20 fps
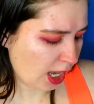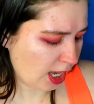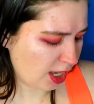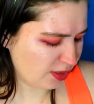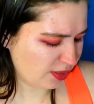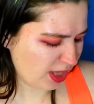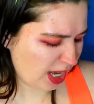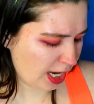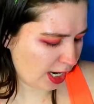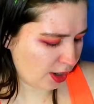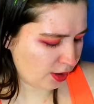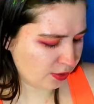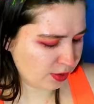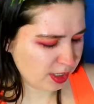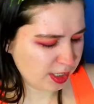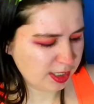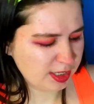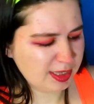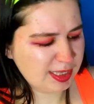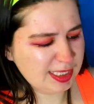
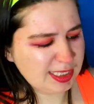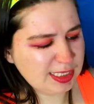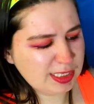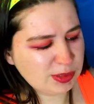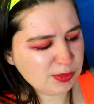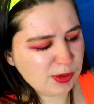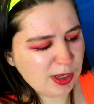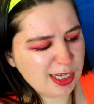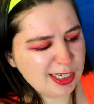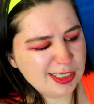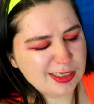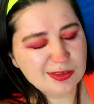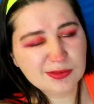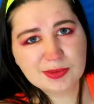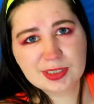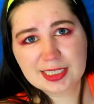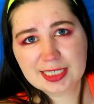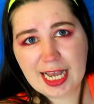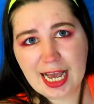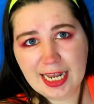although this
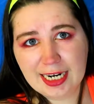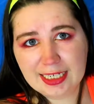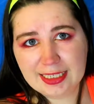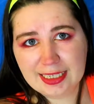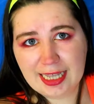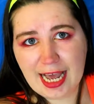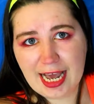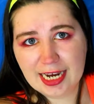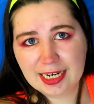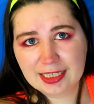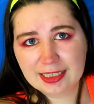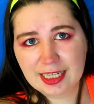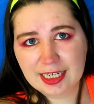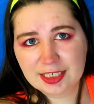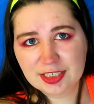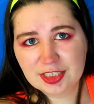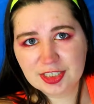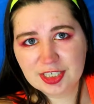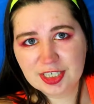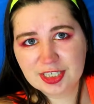one was kind of
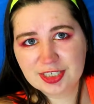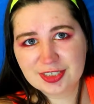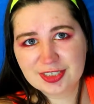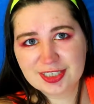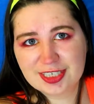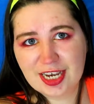lackluster,